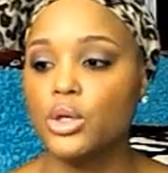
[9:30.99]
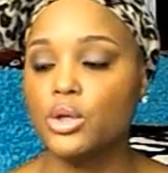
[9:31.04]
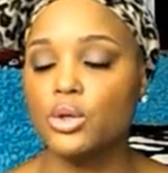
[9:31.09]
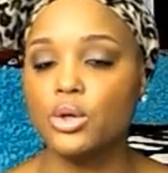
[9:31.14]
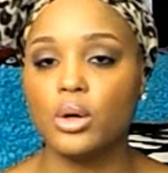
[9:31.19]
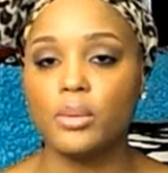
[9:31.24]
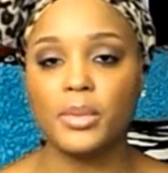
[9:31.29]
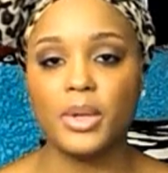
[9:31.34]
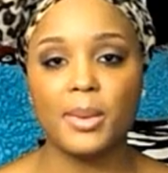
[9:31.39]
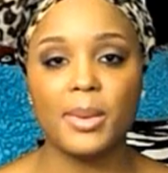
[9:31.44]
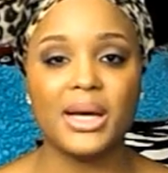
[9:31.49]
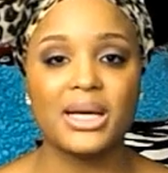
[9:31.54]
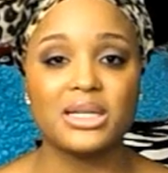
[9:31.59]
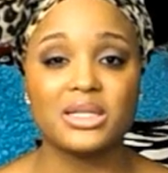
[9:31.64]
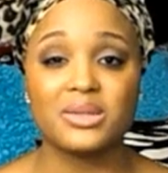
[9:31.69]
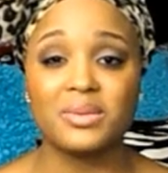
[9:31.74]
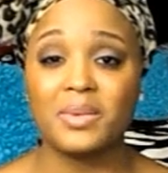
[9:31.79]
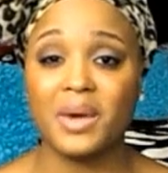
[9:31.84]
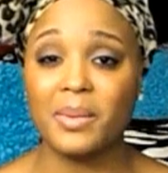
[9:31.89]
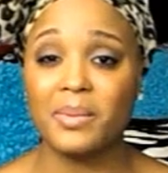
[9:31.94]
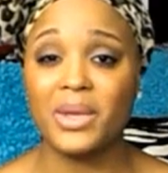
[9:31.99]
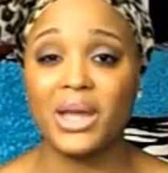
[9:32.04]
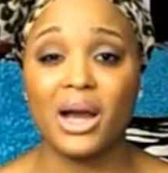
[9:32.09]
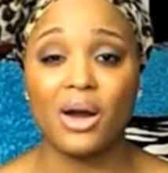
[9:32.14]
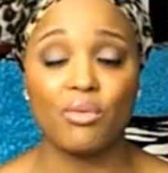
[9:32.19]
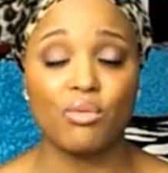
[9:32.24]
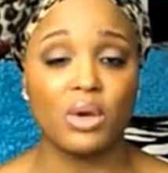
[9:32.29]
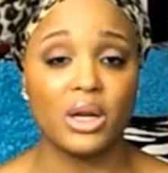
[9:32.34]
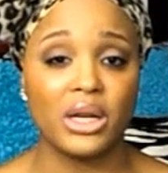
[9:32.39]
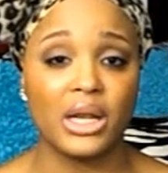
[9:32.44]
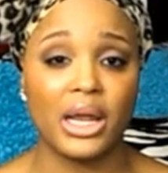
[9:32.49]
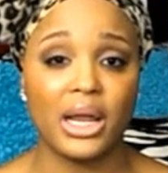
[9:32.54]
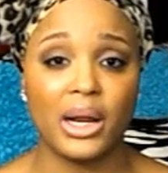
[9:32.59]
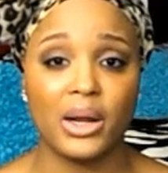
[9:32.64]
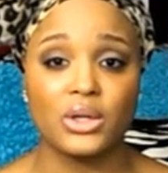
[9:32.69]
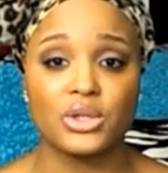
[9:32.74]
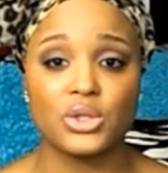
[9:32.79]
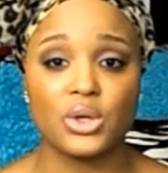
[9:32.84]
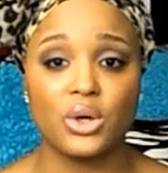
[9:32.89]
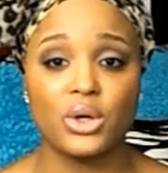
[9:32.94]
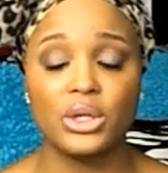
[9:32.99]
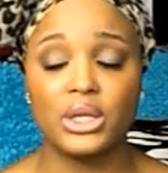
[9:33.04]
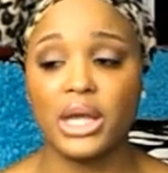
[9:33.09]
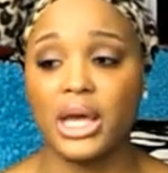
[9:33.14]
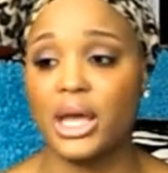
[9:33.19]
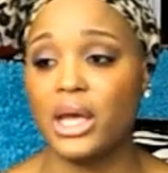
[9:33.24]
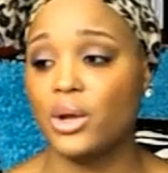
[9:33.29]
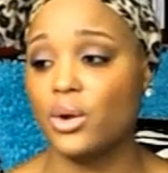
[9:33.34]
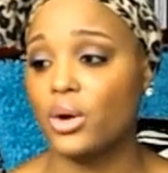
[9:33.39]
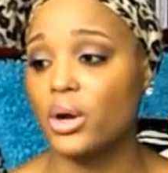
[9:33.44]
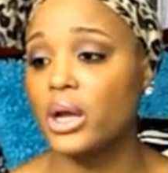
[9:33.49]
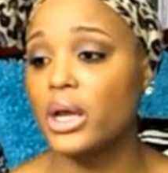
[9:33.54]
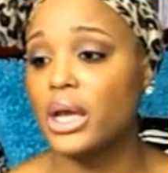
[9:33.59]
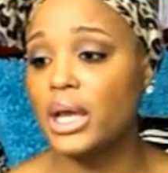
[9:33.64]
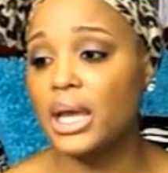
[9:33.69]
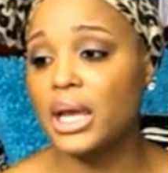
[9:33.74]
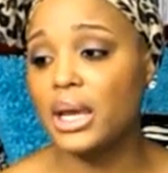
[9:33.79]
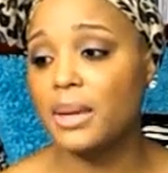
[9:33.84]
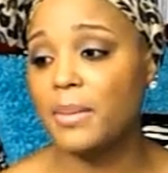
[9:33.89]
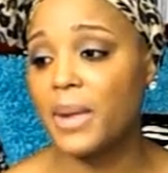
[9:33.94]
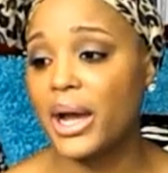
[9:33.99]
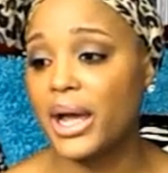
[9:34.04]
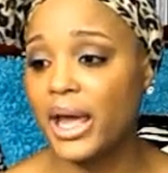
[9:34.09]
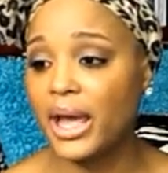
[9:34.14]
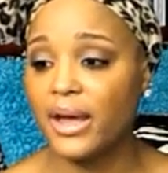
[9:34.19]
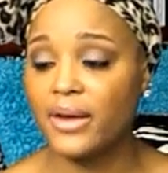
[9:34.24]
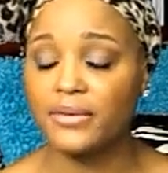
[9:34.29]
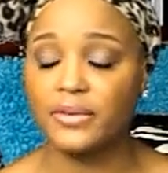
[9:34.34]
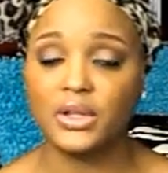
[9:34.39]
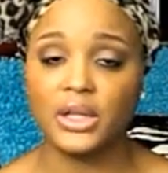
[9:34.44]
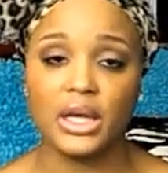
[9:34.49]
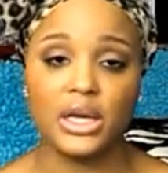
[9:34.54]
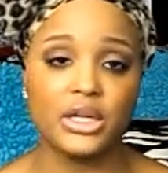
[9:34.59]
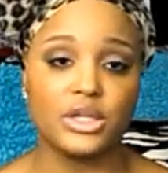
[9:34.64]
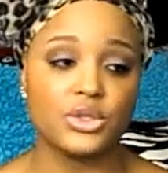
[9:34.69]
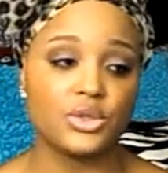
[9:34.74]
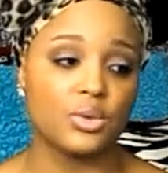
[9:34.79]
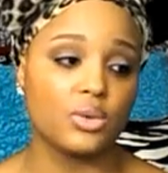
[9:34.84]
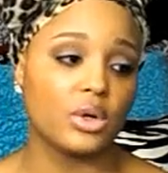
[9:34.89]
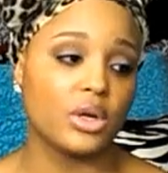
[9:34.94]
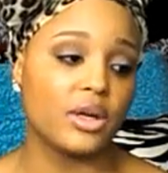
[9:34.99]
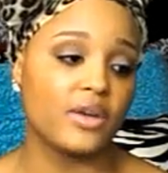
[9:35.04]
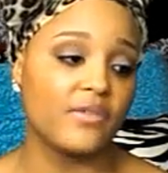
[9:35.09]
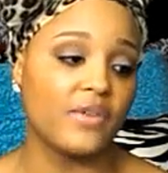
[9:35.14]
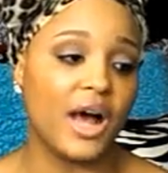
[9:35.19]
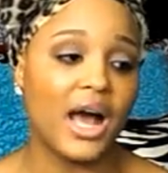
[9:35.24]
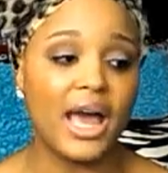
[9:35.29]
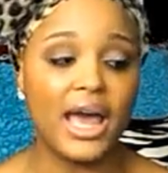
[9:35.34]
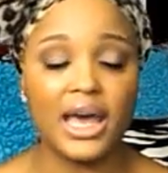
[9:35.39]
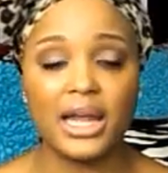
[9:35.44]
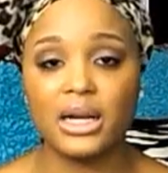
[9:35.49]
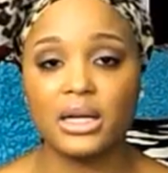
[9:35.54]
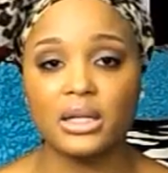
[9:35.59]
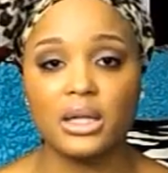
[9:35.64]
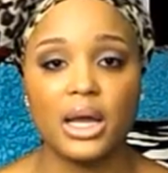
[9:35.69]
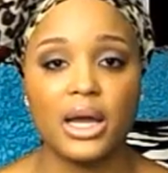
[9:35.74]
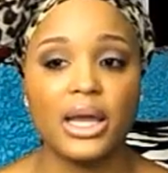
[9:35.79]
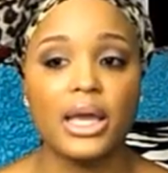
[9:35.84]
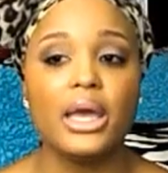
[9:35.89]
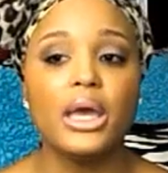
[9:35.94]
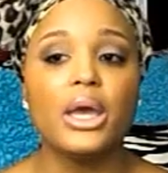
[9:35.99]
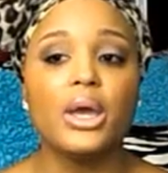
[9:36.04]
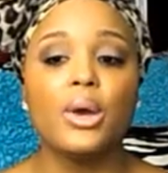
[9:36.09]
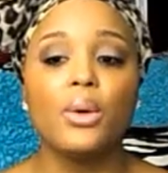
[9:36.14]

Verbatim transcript: You know, me and my husband might be out running errands all day or he might have clients or if I had a client.